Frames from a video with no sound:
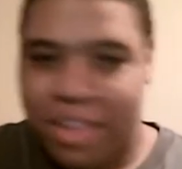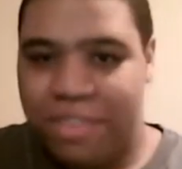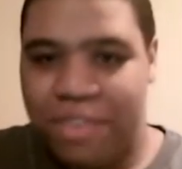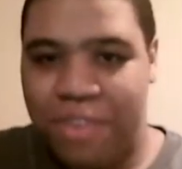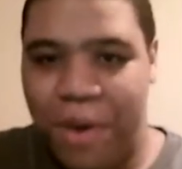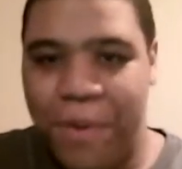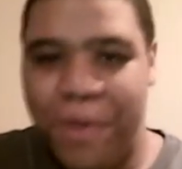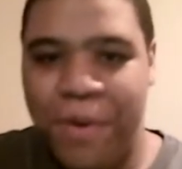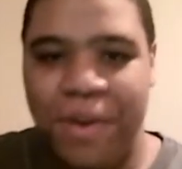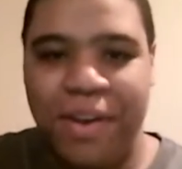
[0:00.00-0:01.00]
So
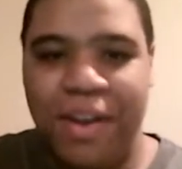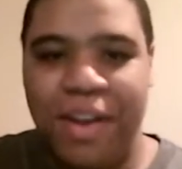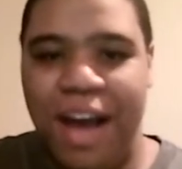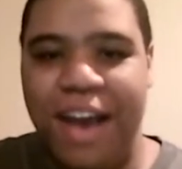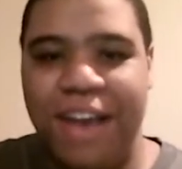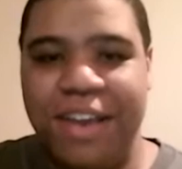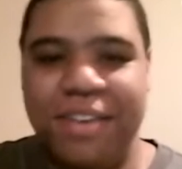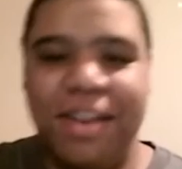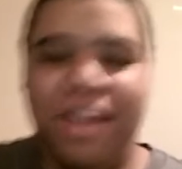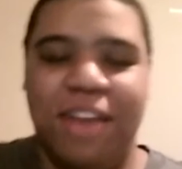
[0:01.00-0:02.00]

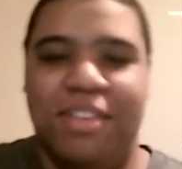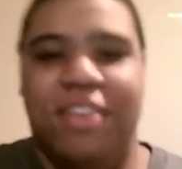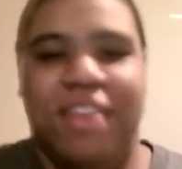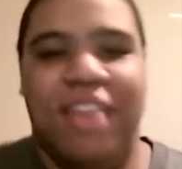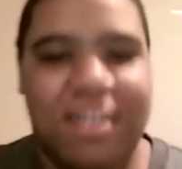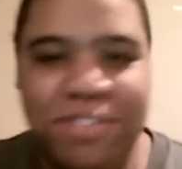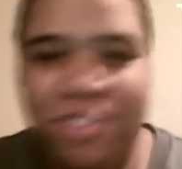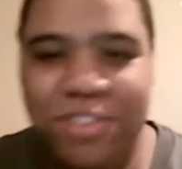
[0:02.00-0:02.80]
I'll tell you guys